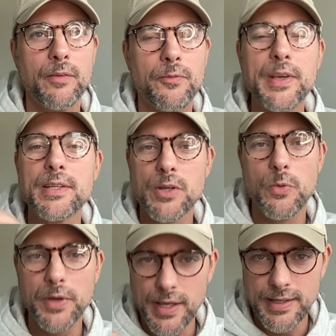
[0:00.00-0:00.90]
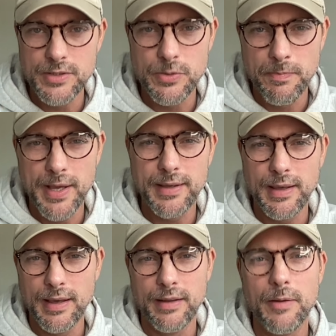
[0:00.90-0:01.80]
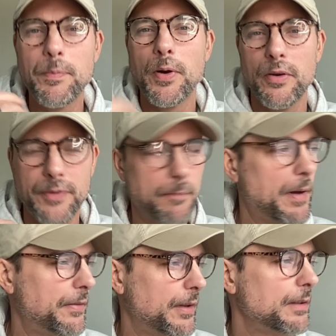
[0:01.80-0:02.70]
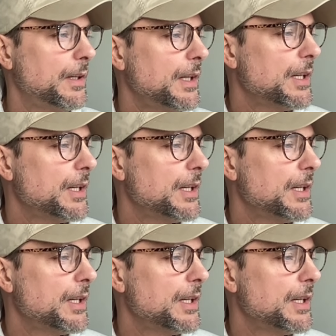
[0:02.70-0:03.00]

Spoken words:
things going into making the perfect bundle.